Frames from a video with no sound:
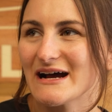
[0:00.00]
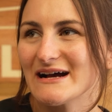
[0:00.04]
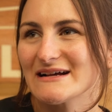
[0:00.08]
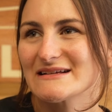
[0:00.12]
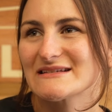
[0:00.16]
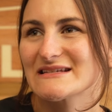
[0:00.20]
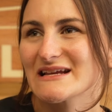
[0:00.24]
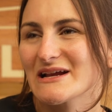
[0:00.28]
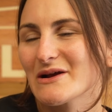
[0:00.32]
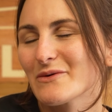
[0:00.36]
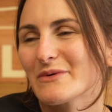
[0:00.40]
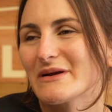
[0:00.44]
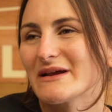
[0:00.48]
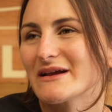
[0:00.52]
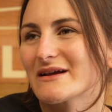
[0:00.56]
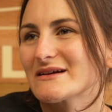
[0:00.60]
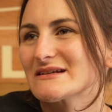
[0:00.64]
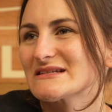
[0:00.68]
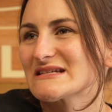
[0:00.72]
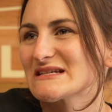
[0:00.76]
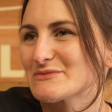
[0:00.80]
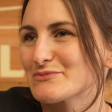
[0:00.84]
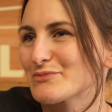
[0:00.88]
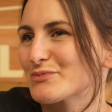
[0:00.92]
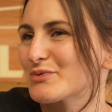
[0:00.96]
I say we
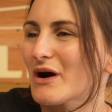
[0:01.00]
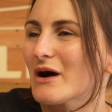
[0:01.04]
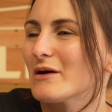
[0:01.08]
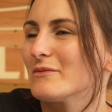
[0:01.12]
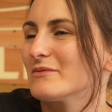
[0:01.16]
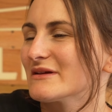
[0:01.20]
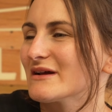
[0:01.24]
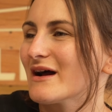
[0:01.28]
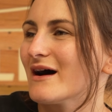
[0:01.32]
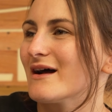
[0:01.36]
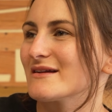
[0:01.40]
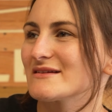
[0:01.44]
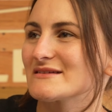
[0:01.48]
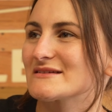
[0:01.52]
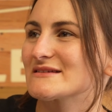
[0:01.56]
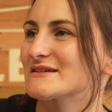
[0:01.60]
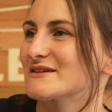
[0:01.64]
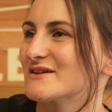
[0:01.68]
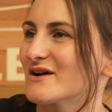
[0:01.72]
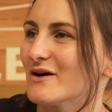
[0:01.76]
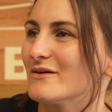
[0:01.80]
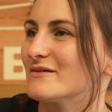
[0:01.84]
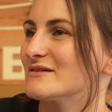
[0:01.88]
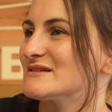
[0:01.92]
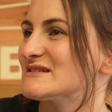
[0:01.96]
because he's probably honestly
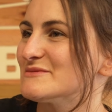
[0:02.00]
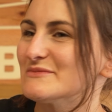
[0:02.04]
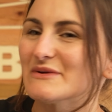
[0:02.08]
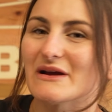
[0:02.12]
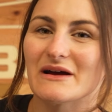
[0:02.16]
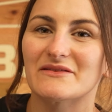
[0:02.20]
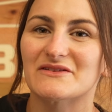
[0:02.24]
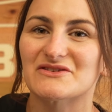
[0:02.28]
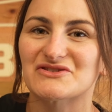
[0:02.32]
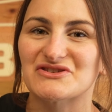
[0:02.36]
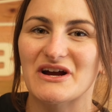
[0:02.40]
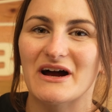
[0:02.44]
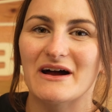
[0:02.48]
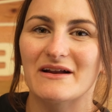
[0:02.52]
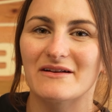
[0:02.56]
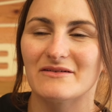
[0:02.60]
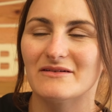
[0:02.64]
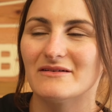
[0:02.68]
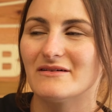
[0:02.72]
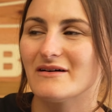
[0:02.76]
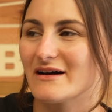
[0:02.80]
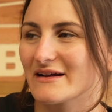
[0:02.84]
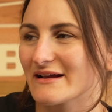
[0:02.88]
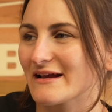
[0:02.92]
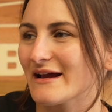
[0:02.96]
going to be on the
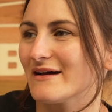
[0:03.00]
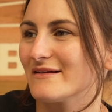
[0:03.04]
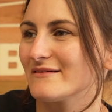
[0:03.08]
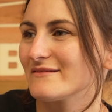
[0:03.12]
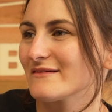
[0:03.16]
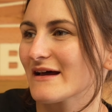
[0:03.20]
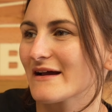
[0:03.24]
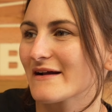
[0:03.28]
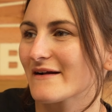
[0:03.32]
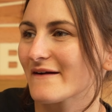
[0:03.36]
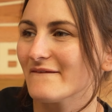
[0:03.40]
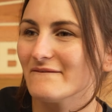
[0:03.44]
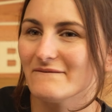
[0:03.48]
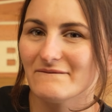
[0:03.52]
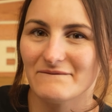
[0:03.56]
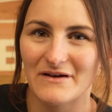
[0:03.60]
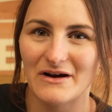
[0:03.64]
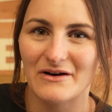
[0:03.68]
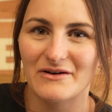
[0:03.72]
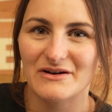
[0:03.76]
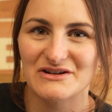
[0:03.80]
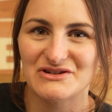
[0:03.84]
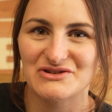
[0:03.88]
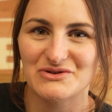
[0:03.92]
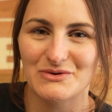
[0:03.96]
channel again, like
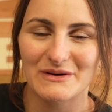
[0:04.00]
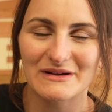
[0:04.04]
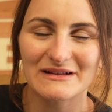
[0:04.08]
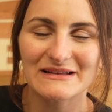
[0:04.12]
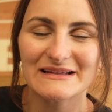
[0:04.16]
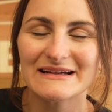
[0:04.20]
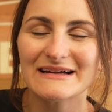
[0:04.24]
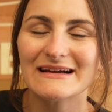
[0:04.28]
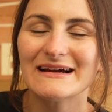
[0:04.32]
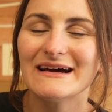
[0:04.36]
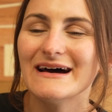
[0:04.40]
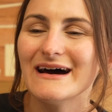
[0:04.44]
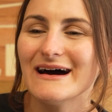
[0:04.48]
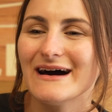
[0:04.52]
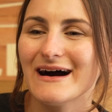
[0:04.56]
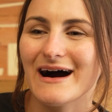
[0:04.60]
very shortly.